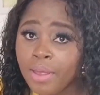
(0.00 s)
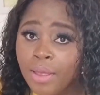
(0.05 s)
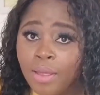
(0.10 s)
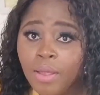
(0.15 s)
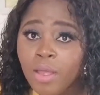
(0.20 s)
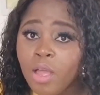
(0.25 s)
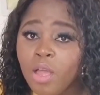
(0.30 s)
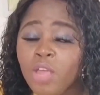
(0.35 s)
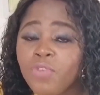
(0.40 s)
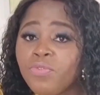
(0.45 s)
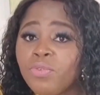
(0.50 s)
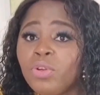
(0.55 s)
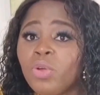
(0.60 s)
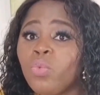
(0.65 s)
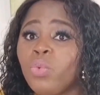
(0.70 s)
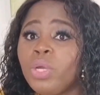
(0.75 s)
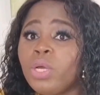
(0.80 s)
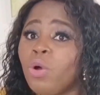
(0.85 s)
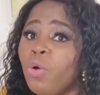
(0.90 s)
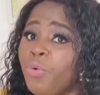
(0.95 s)
even though
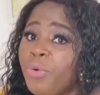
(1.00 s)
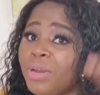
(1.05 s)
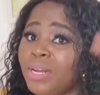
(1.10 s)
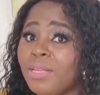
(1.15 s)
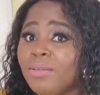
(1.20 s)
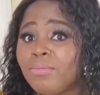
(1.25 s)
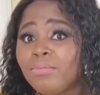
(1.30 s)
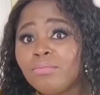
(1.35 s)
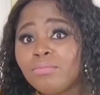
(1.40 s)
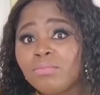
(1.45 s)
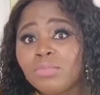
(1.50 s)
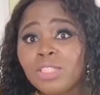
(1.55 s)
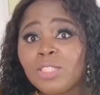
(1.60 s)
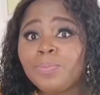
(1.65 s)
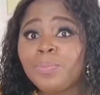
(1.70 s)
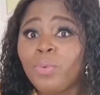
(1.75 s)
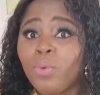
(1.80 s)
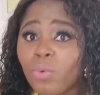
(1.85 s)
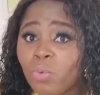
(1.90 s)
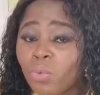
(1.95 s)
we already
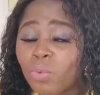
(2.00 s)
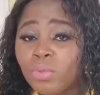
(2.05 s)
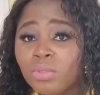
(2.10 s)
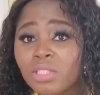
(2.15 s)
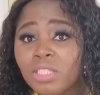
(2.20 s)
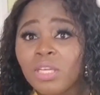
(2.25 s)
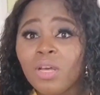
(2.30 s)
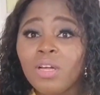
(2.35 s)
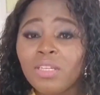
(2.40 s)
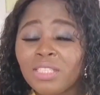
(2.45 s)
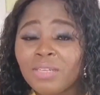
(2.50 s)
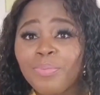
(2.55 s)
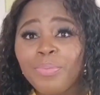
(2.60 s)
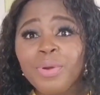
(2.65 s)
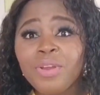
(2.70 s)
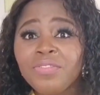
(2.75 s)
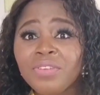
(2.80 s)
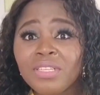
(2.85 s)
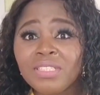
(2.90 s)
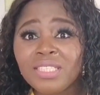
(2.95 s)
spoke the
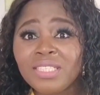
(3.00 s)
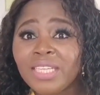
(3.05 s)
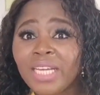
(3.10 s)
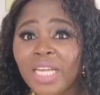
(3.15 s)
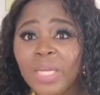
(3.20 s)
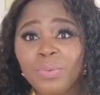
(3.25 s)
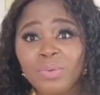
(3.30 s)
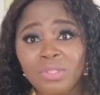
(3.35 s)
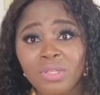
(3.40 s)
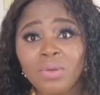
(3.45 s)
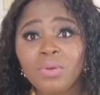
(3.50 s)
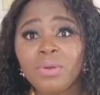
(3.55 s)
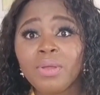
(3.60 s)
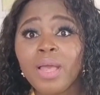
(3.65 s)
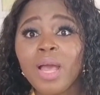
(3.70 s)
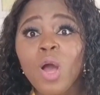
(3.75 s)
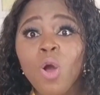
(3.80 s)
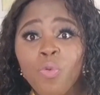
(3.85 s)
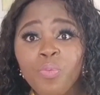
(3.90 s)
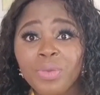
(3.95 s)
previous day that he was going to
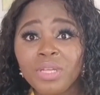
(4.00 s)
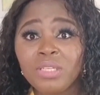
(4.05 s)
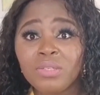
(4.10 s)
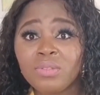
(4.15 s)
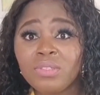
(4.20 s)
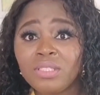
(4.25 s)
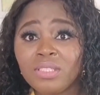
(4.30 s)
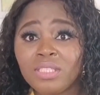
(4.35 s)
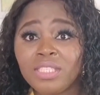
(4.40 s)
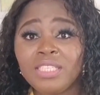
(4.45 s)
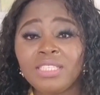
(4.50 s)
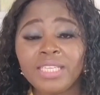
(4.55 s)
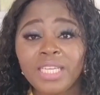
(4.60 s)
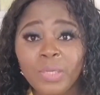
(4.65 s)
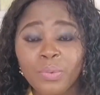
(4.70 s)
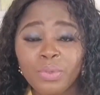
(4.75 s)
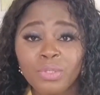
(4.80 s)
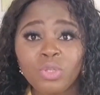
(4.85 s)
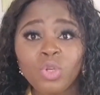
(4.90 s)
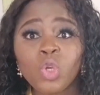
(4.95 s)
help me do this. He said it
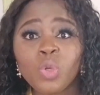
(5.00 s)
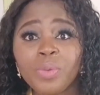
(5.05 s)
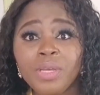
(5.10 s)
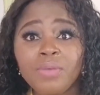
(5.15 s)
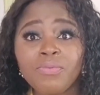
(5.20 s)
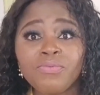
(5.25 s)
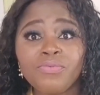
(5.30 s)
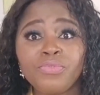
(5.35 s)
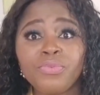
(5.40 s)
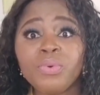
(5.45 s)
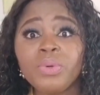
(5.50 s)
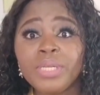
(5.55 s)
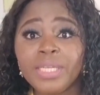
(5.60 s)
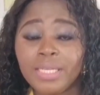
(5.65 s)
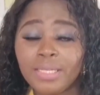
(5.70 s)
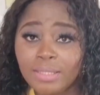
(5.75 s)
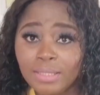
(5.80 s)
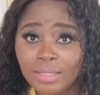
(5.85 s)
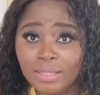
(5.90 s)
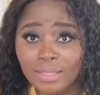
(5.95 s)
was going to be in
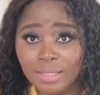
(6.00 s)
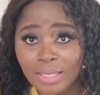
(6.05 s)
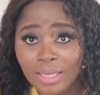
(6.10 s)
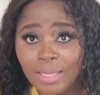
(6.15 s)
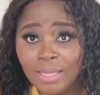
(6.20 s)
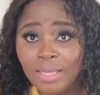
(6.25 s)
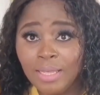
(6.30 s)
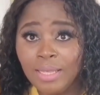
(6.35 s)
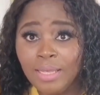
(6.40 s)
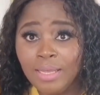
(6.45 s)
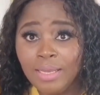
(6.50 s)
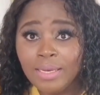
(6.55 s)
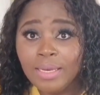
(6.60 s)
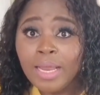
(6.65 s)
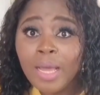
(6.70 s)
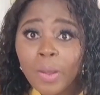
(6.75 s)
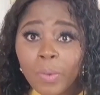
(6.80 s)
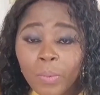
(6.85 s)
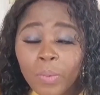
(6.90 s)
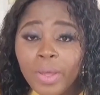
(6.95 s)
Frudingst.
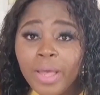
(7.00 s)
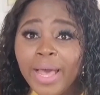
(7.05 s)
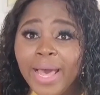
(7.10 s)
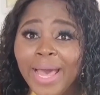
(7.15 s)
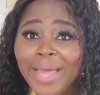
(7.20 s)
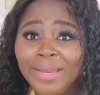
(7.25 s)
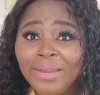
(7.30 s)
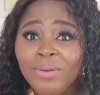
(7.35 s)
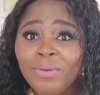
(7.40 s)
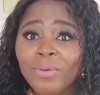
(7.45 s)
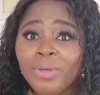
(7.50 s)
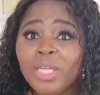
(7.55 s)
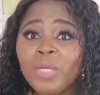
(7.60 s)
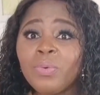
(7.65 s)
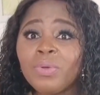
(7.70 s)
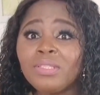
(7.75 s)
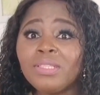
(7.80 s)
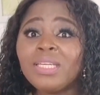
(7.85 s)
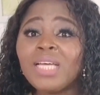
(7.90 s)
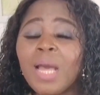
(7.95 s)
No, I didn't know he
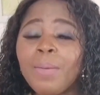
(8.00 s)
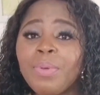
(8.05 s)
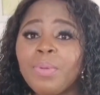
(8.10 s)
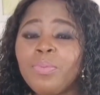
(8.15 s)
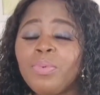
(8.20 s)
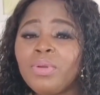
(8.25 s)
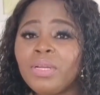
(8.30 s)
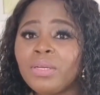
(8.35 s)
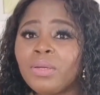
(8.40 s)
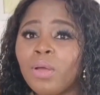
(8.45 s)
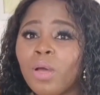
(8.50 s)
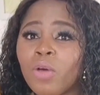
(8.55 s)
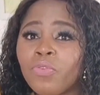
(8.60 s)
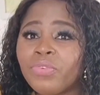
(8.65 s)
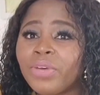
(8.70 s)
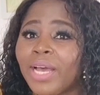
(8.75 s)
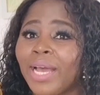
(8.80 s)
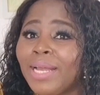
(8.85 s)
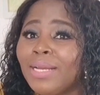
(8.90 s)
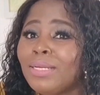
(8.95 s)
wasn't capable enough.
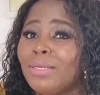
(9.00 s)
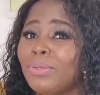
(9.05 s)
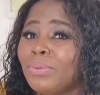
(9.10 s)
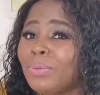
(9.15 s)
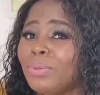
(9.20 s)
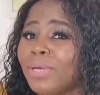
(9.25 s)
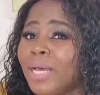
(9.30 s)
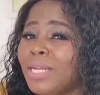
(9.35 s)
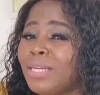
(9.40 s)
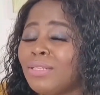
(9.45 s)
I didn't know.